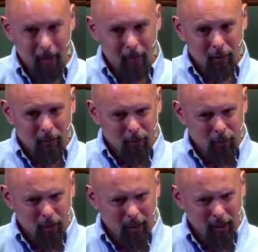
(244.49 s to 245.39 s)
But if you
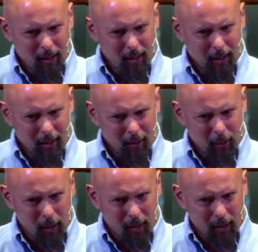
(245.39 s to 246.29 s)
really look at the
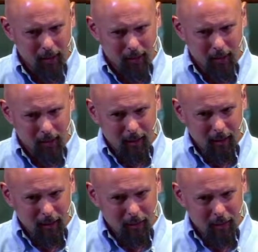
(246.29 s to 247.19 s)
way that the
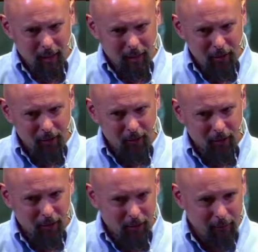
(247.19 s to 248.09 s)
inner teachings
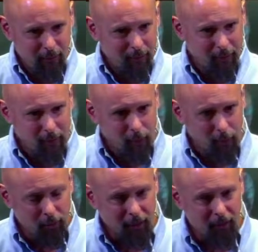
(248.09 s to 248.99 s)
of even the
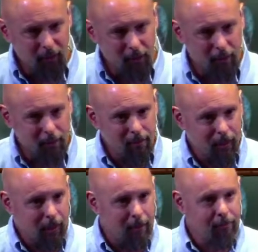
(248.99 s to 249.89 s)
Old Testament
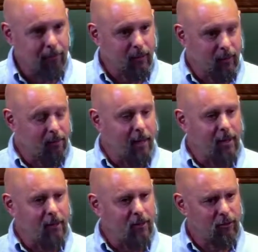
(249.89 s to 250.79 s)

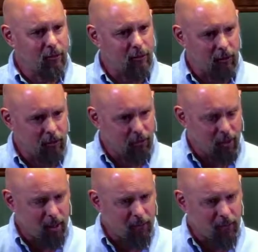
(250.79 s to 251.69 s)
commandments are
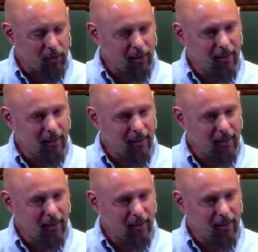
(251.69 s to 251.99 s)
structured,